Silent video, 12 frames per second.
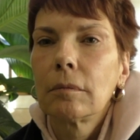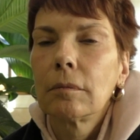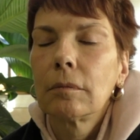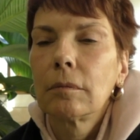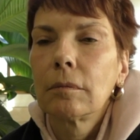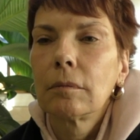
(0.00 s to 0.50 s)

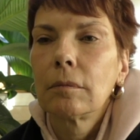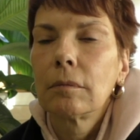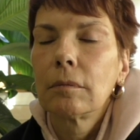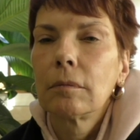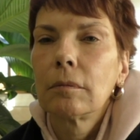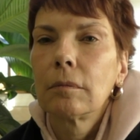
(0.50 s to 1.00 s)

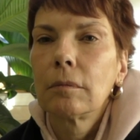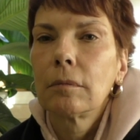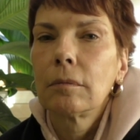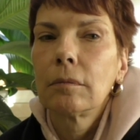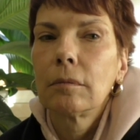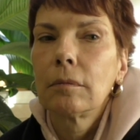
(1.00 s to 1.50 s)

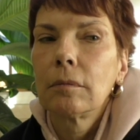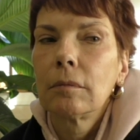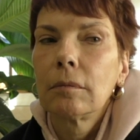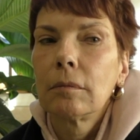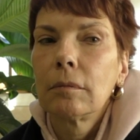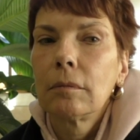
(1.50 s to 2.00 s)

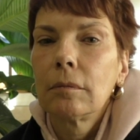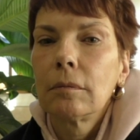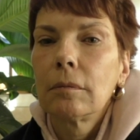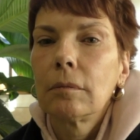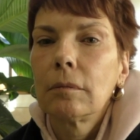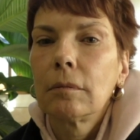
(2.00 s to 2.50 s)

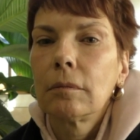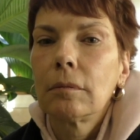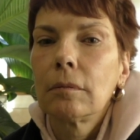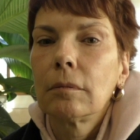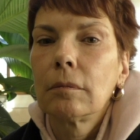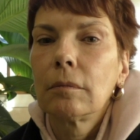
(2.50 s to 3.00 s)

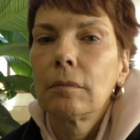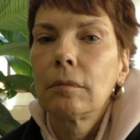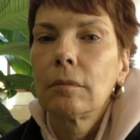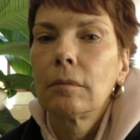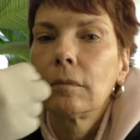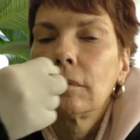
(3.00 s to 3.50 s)

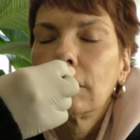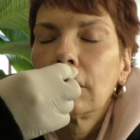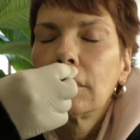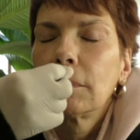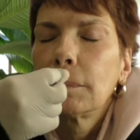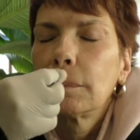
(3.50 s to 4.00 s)

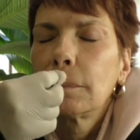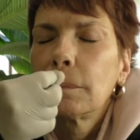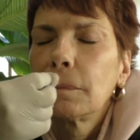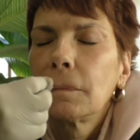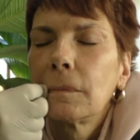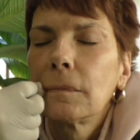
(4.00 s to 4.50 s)

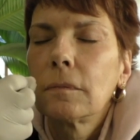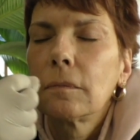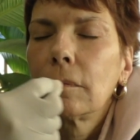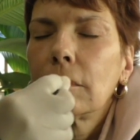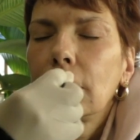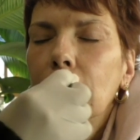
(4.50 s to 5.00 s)
Nobody speaks.